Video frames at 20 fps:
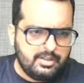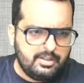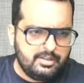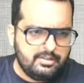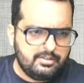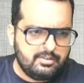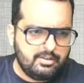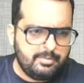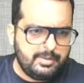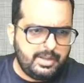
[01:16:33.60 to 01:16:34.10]

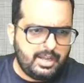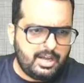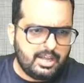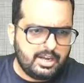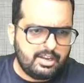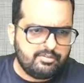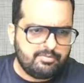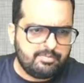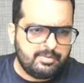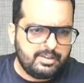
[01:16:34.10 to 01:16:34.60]
This will be
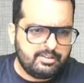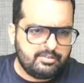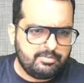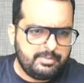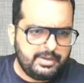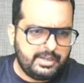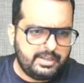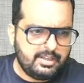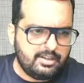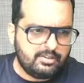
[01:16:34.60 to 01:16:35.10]
RF plus
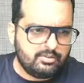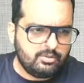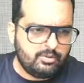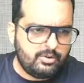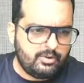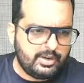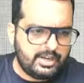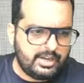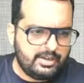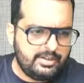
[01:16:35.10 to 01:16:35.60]
beta. So
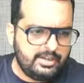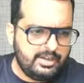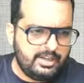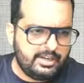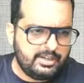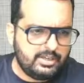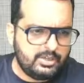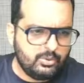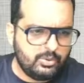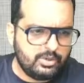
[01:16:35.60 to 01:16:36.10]
what I did,
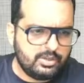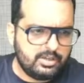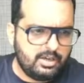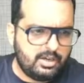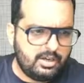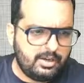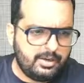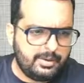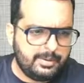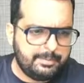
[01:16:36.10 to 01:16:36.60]
I took
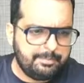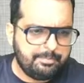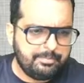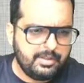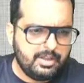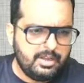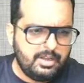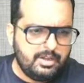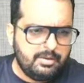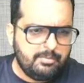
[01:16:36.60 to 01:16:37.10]

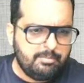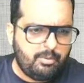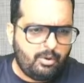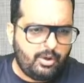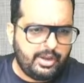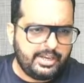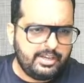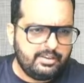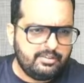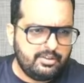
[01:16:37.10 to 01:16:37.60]

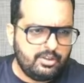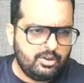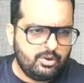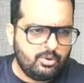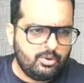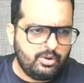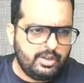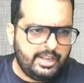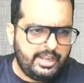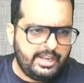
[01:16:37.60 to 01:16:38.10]

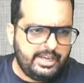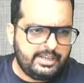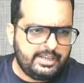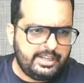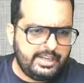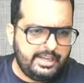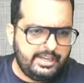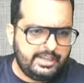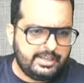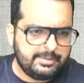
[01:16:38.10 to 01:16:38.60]

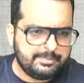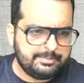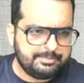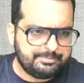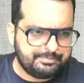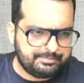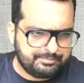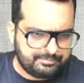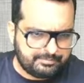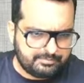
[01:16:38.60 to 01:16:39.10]
0.088
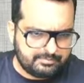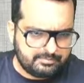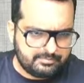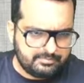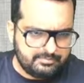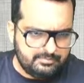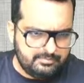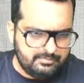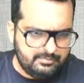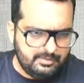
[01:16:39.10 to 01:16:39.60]

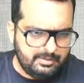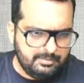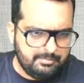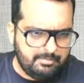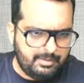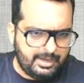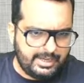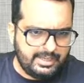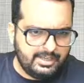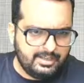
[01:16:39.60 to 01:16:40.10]

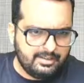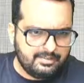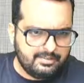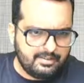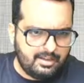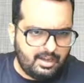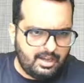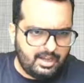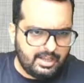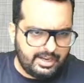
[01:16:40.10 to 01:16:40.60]
minus
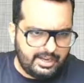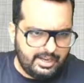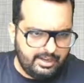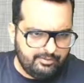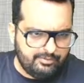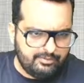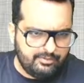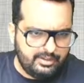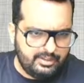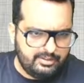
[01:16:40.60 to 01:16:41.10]

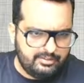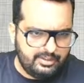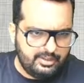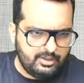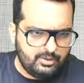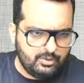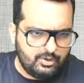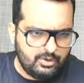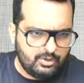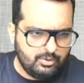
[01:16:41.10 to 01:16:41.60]
RF is
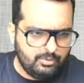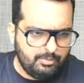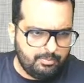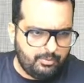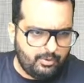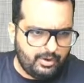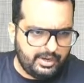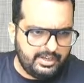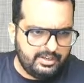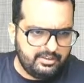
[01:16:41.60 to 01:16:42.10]
equal to
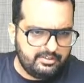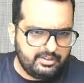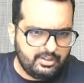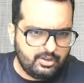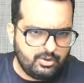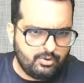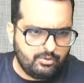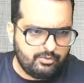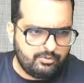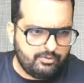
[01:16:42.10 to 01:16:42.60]

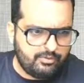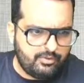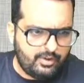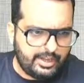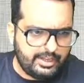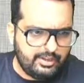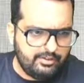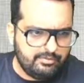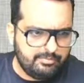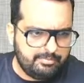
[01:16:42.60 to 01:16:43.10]

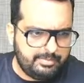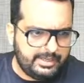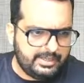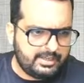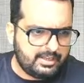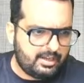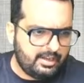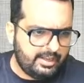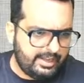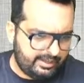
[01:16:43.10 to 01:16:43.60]
0.05
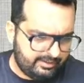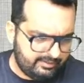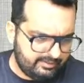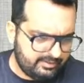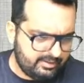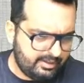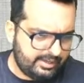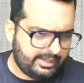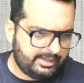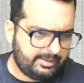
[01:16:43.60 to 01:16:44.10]
beta x.
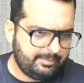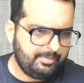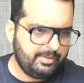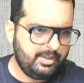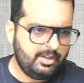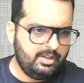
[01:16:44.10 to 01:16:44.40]
Correct.